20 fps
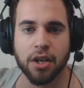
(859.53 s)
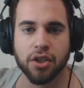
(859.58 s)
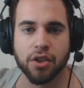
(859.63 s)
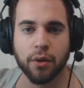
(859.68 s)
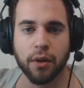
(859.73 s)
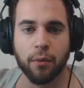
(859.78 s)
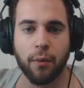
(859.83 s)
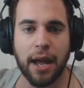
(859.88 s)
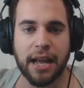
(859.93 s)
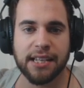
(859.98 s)

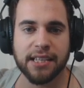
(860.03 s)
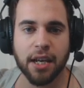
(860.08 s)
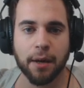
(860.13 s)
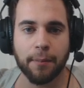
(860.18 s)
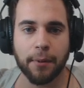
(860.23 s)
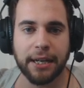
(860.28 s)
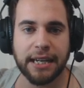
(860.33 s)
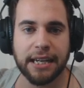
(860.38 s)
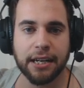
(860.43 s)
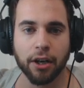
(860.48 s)
So he wakes
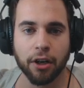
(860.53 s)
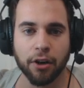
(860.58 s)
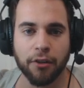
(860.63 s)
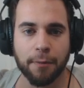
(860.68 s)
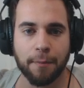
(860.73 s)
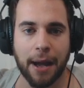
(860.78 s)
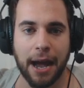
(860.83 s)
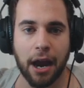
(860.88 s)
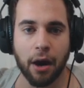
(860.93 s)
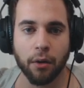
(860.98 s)
up. He
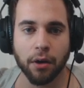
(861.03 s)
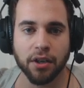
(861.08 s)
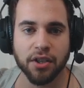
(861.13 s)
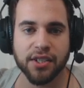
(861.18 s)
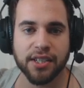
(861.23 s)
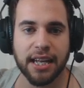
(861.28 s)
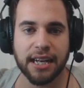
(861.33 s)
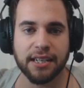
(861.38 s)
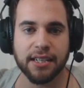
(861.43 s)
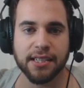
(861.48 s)
Earth
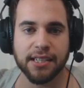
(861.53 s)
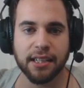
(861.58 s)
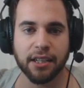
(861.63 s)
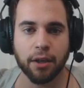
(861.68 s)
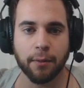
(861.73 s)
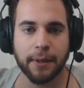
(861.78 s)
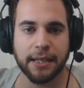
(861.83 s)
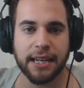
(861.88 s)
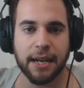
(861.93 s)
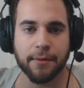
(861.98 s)
Powers. That does a
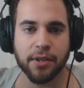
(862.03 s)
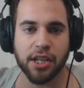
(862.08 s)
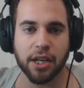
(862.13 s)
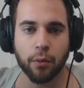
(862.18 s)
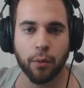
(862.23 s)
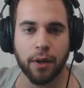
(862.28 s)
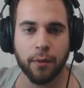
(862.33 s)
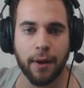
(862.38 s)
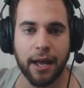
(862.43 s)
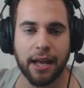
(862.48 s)
little bit of damage.
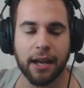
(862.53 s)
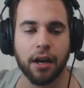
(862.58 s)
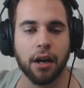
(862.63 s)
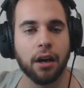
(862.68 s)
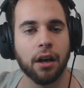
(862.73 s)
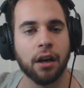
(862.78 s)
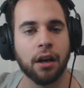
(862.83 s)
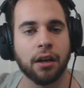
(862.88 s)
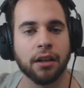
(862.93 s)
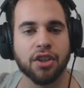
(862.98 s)
Can we wait?
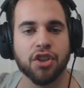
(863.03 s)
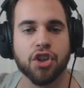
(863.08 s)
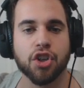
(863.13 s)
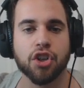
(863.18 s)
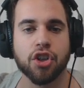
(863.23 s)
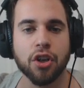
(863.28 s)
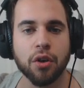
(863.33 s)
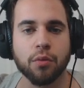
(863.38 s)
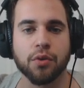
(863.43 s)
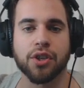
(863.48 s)

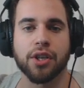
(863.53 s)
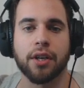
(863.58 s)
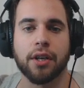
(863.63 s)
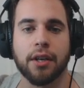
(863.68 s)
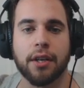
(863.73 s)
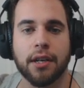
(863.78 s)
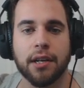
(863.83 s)
Shoot!